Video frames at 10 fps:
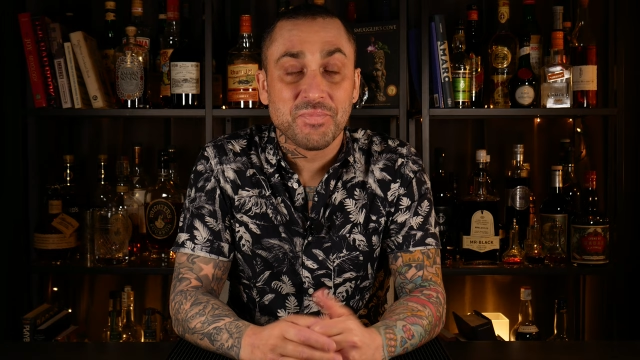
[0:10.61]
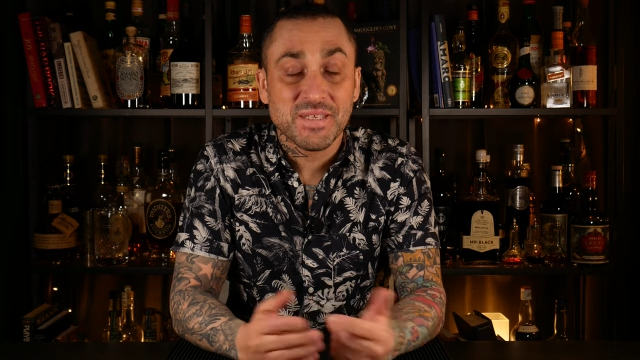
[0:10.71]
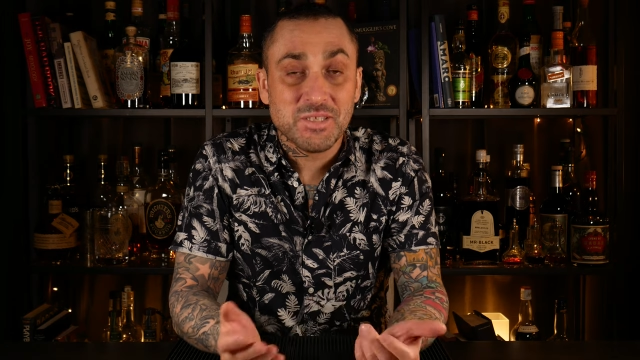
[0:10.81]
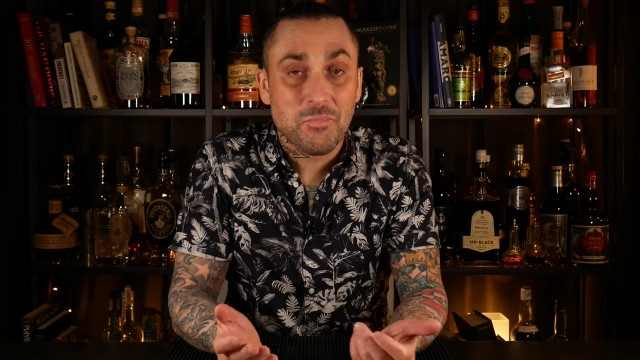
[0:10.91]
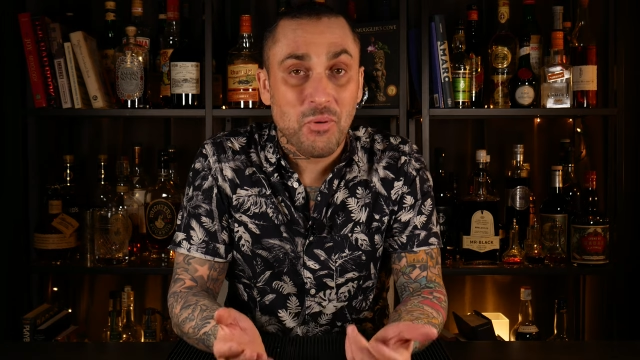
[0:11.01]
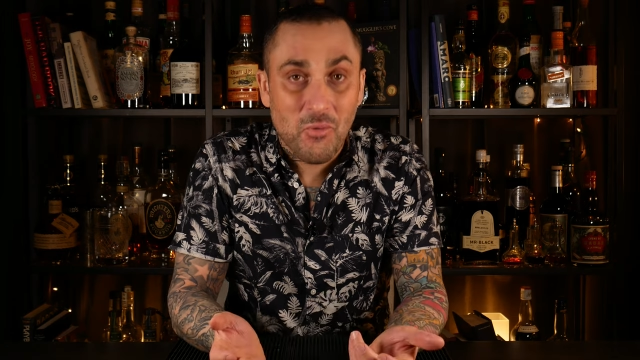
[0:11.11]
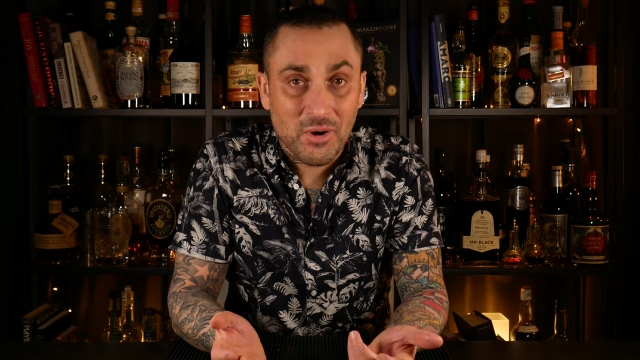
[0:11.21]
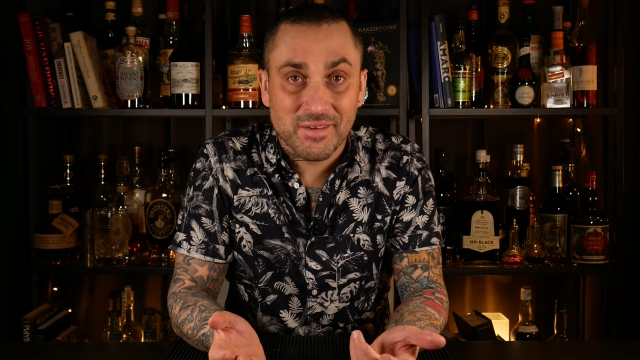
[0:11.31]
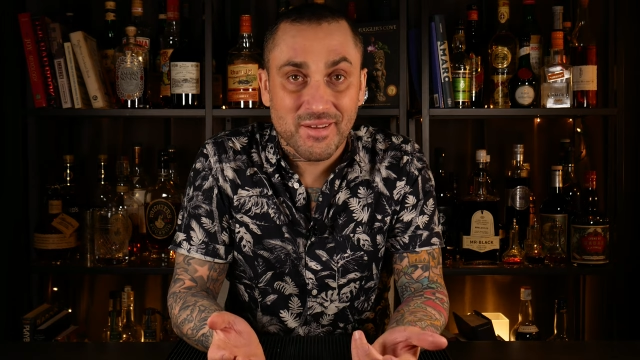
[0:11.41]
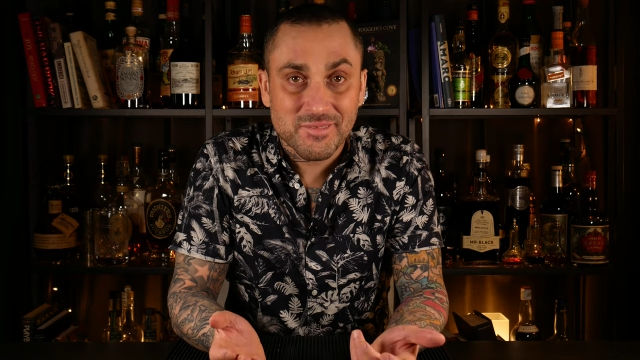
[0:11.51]
That's the
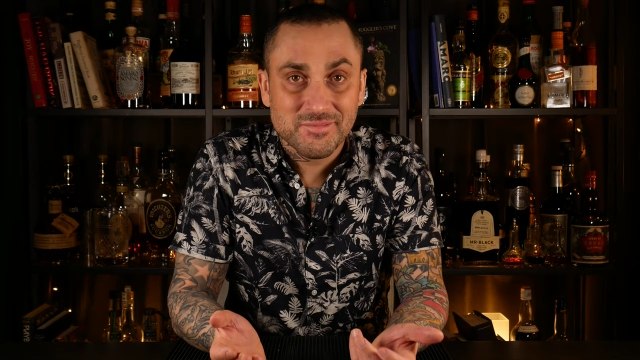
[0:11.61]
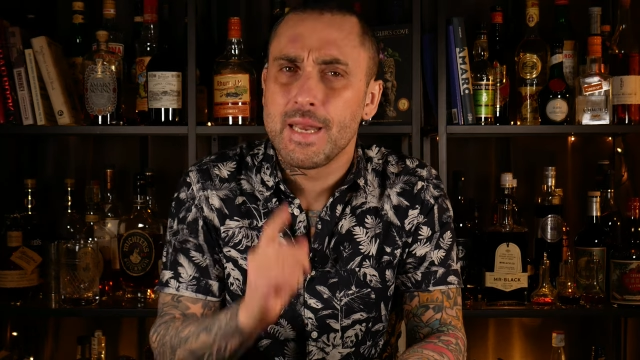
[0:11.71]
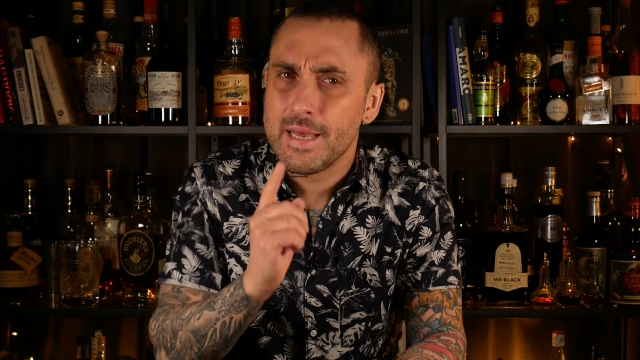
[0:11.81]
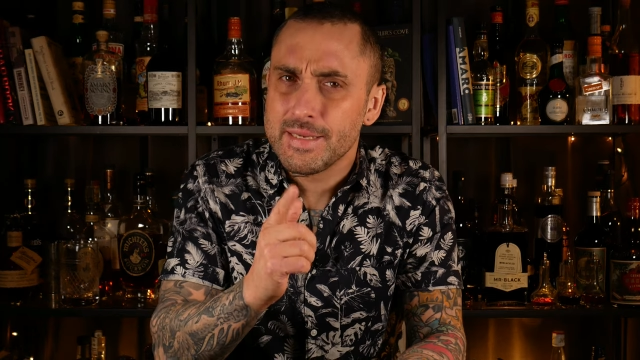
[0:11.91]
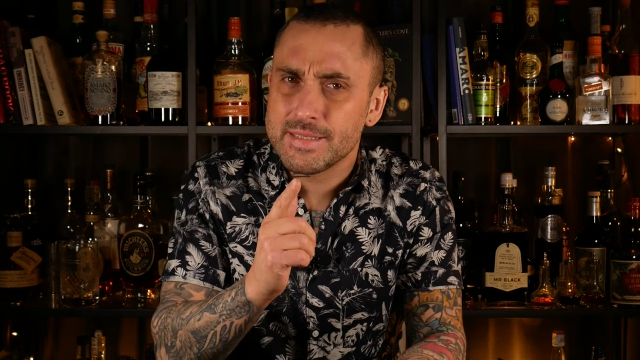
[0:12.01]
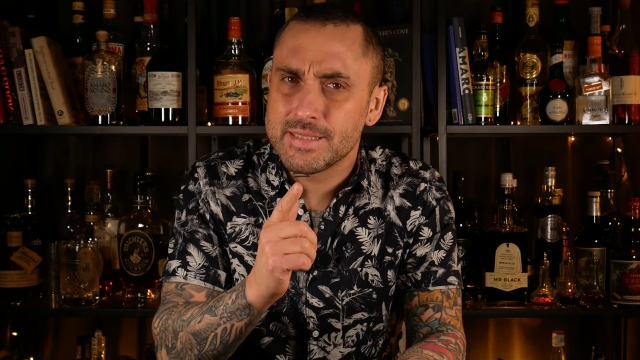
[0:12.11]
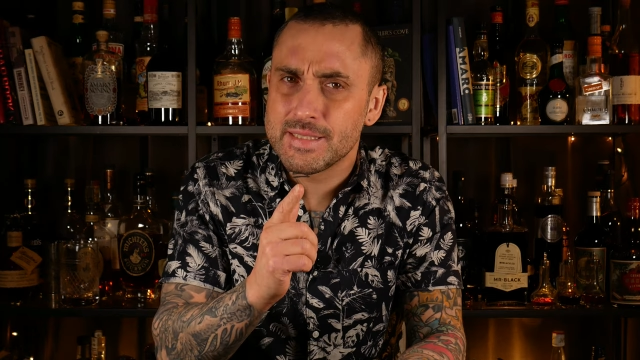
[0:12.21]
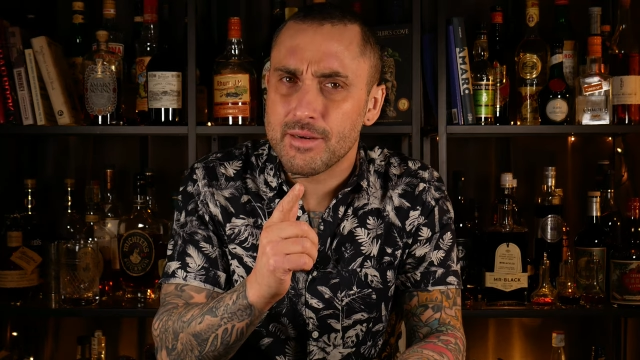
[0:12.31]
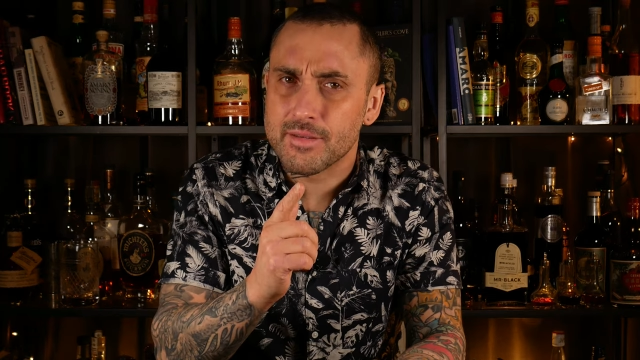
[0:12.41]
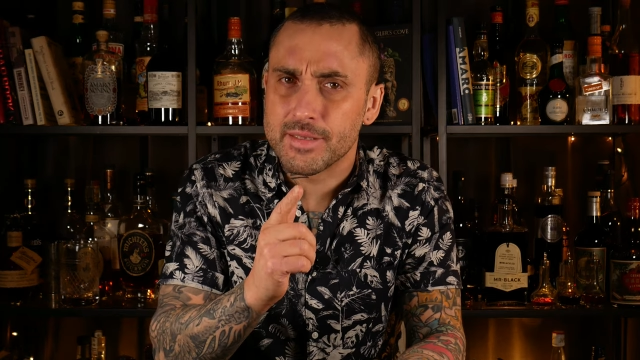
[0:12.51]
point, no? Not
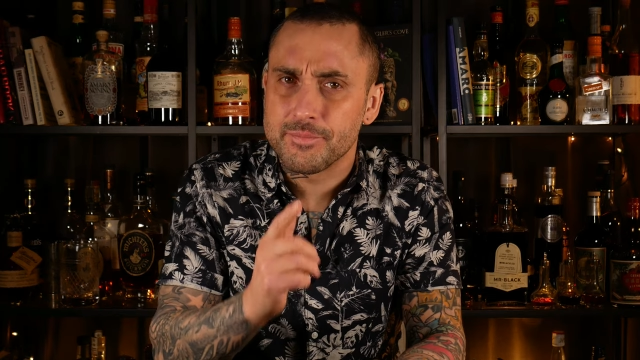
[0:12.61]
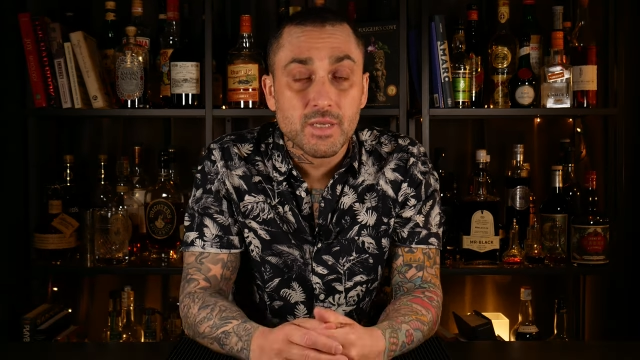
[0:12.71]
necessarily.